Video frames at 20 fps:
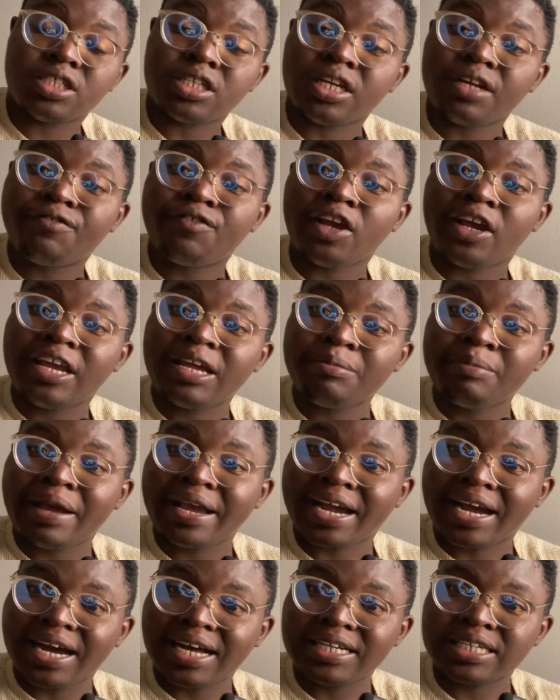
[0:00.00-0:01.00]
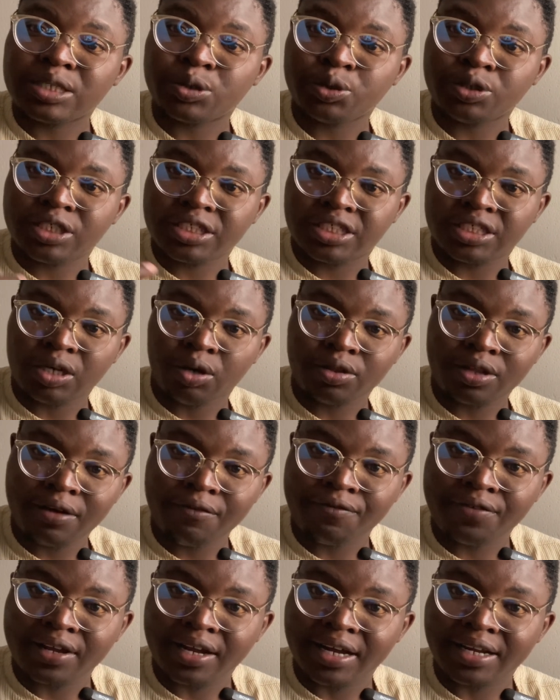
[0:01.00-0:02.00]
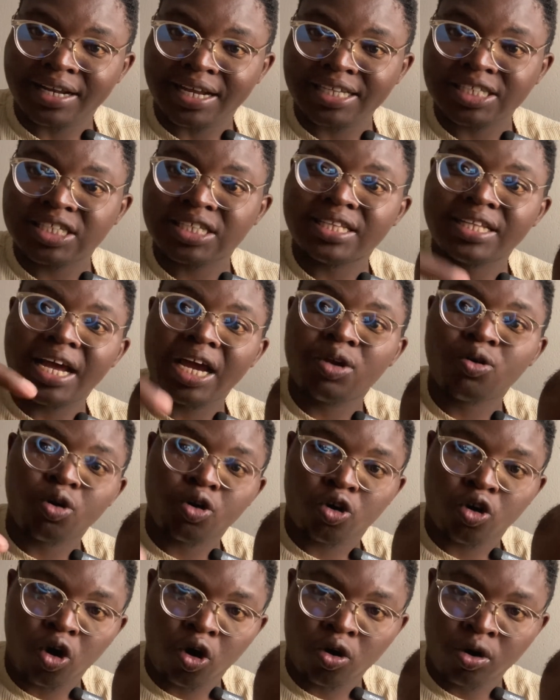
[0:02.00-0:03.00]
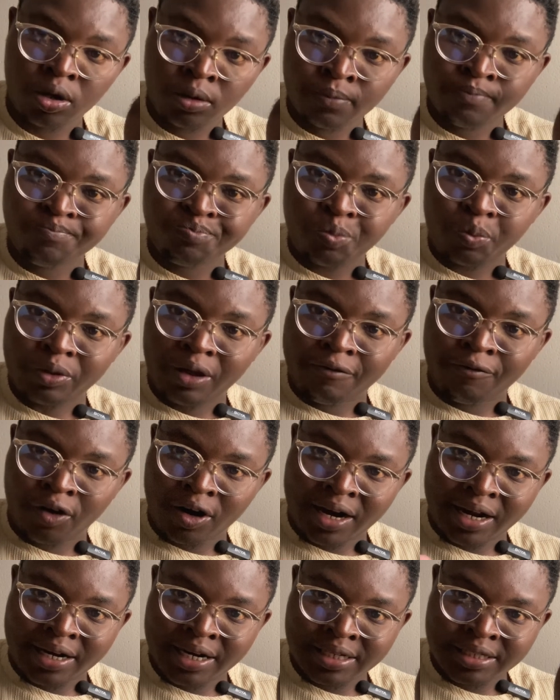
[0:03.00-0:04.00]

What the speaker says: If you're in my country, which is South Africa, that's 9 o'clock for London